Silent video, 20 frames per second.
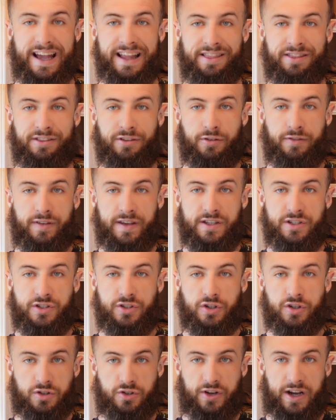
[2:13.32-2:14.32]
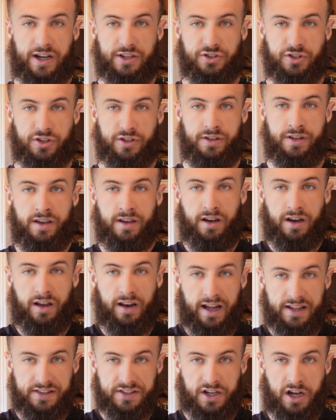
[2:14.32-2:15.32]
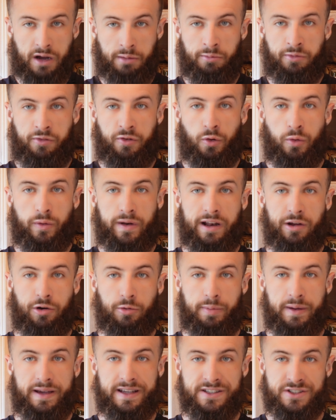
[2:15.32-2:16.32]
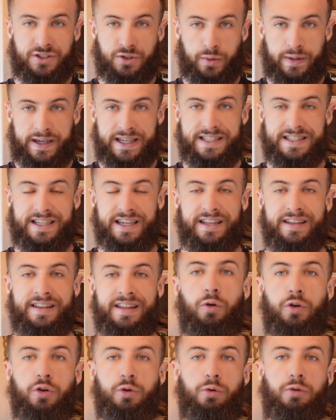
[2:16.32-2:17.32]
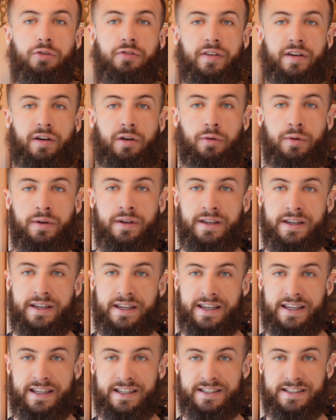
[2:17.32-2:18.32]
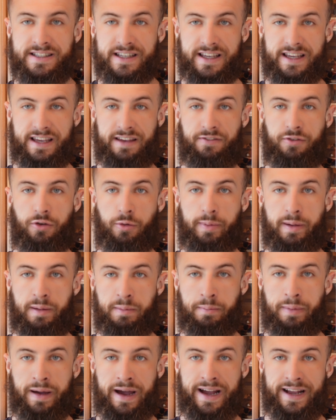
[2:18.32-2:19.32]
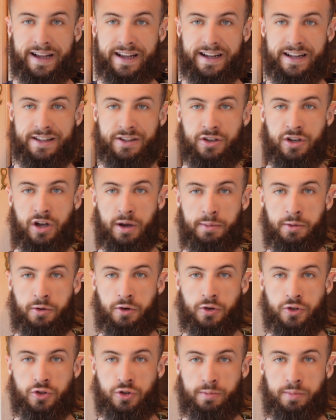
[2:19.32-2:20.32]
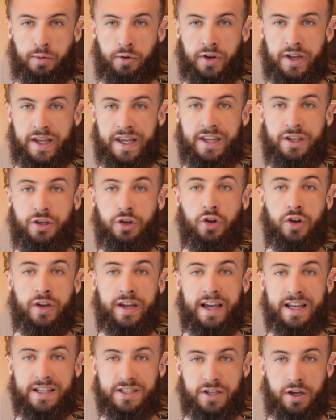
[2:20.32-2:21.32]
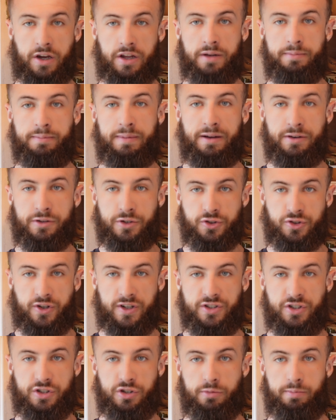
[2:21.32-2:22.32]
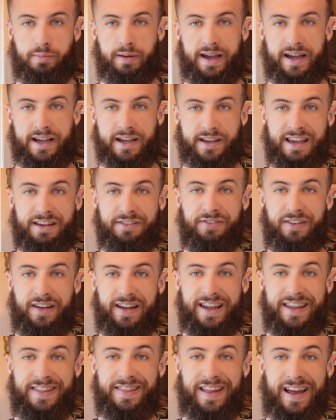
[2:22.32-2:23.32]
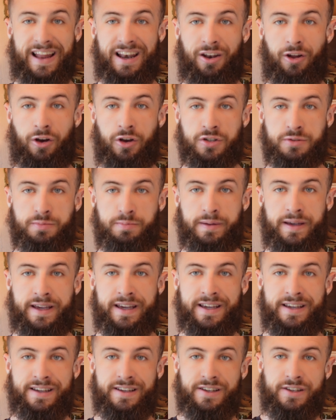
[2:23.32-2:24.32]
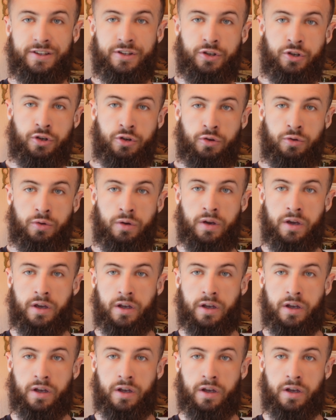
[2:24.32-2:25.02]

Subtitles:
end of each contraction, I like to come forward a little bit and squeeze in. What you will feel is if you're pinned back and you come across your body, you can get a certain amount of stretch in your pec. If in that last bit you